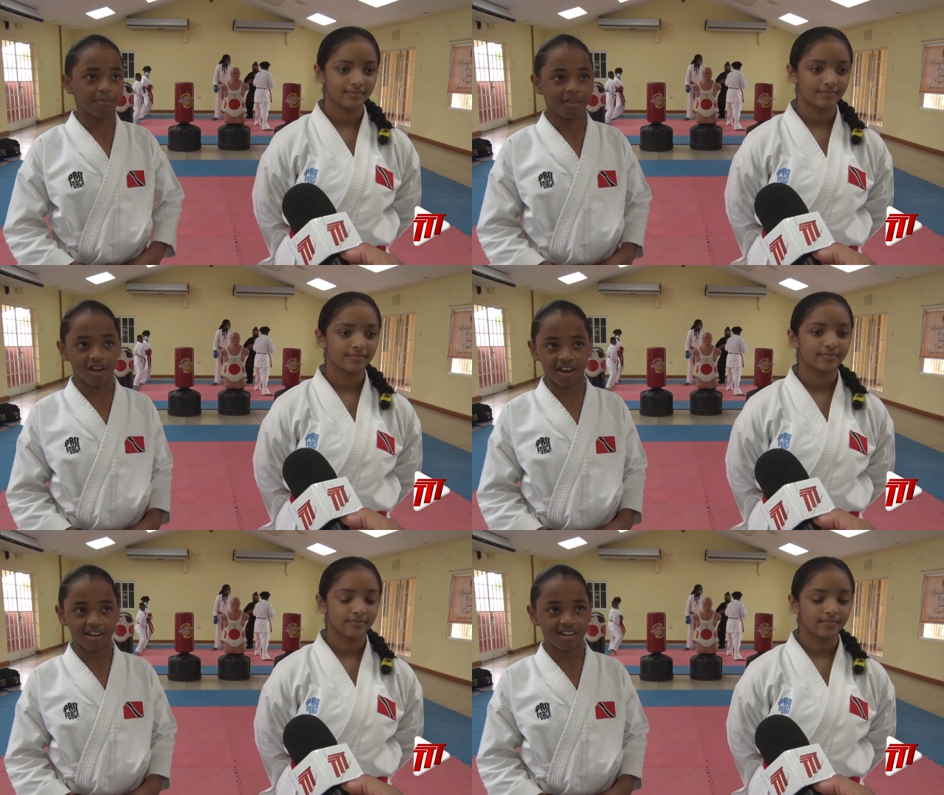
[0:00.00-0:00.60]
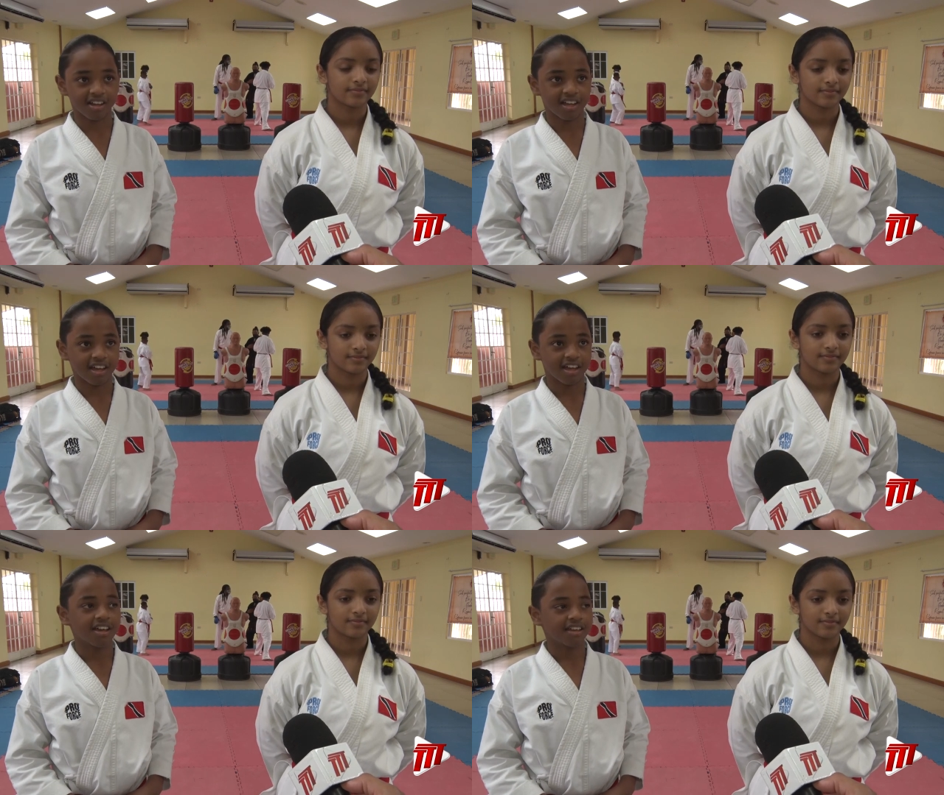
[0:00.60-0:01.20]
Speaker 1: block,
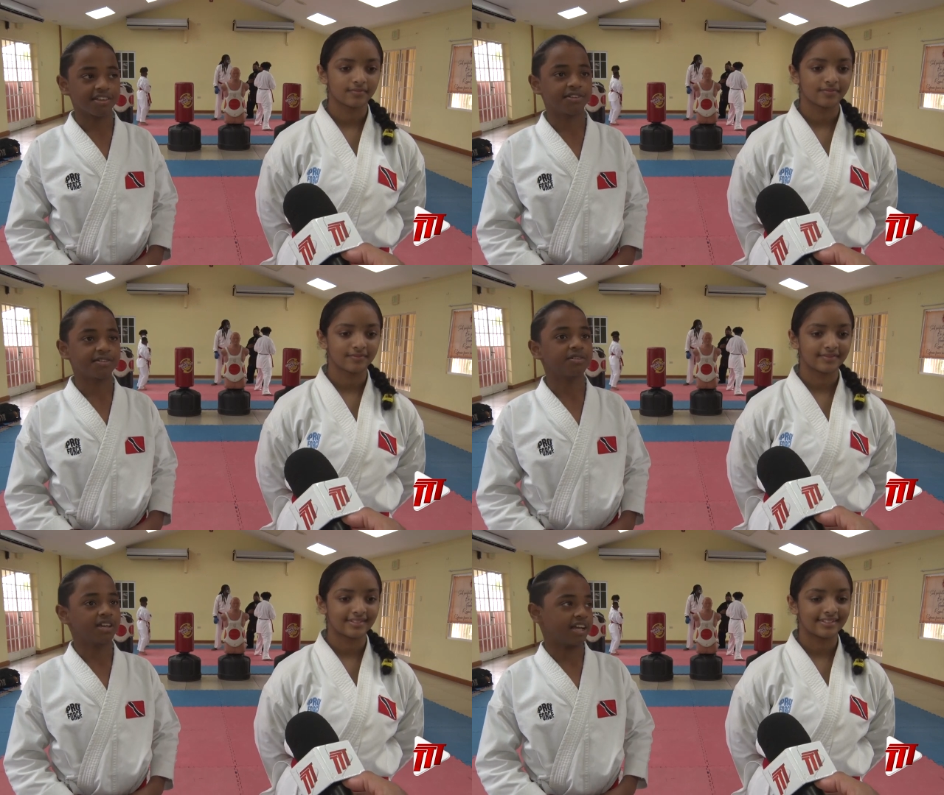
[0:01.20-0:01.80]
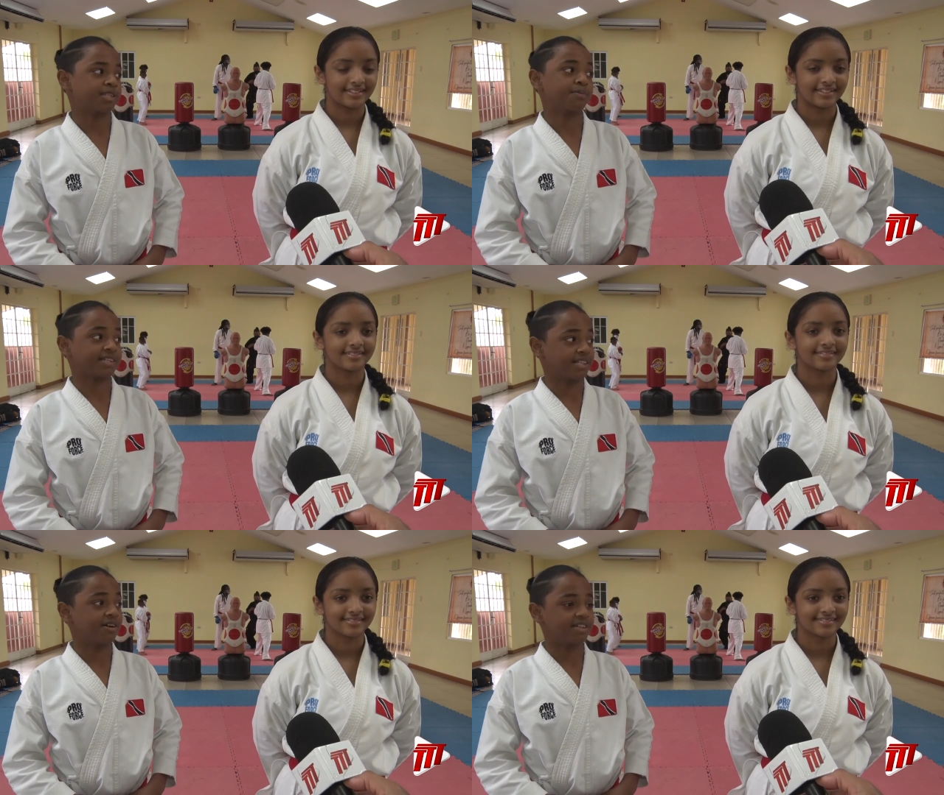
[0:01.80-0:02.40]
you know,
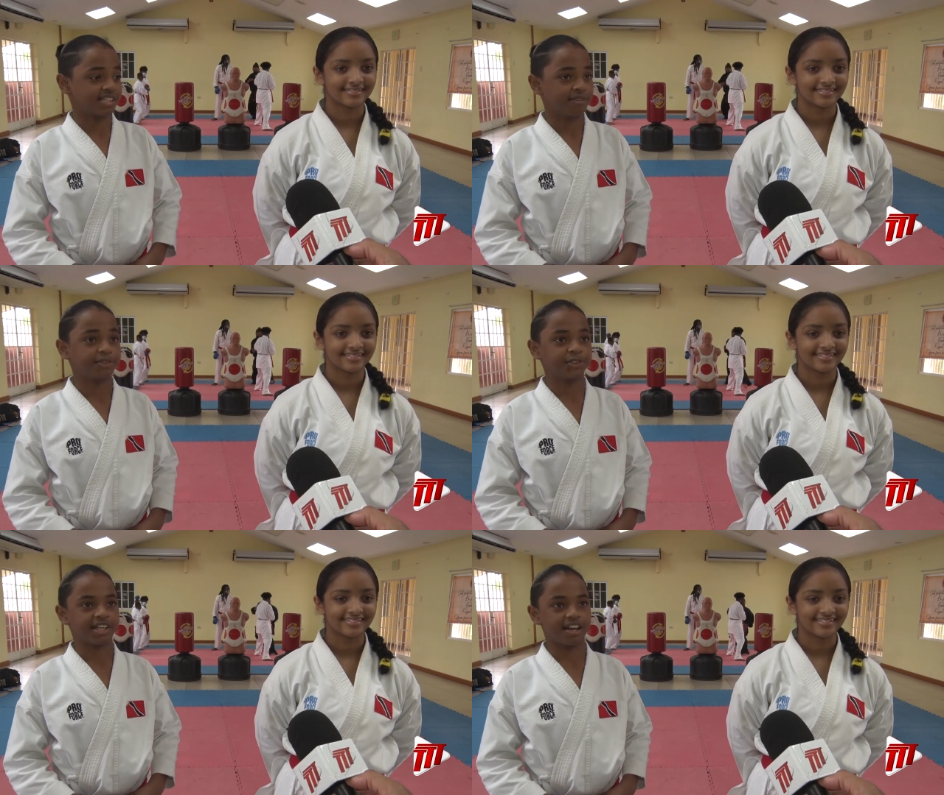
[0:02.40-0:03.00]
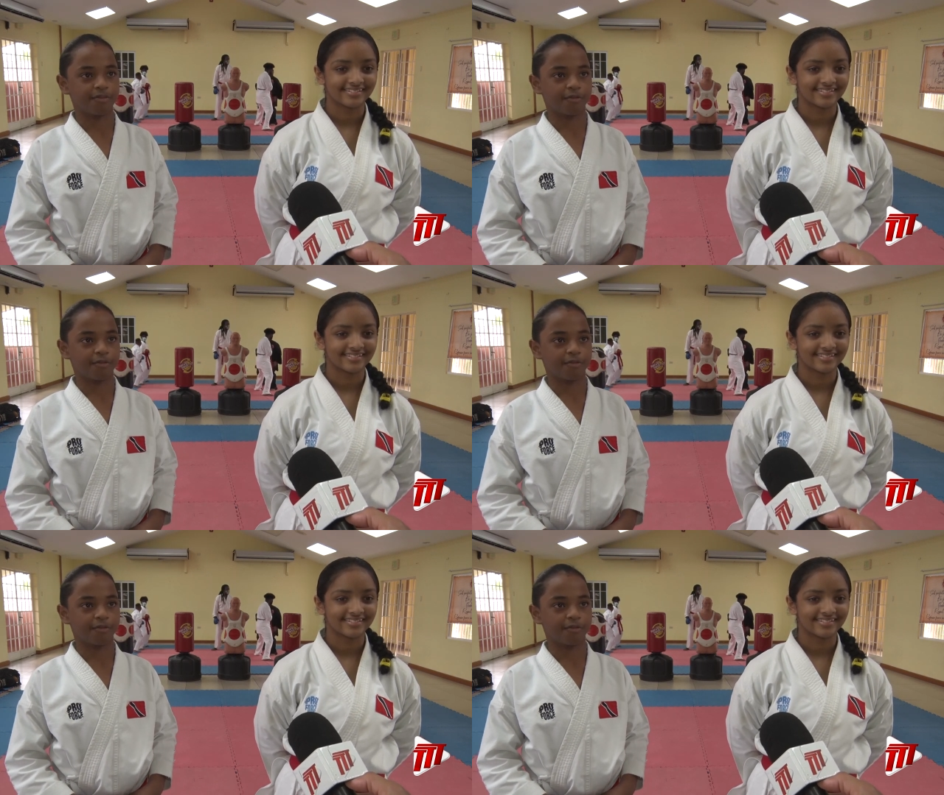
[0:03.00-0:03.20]
expressing ourselves through the art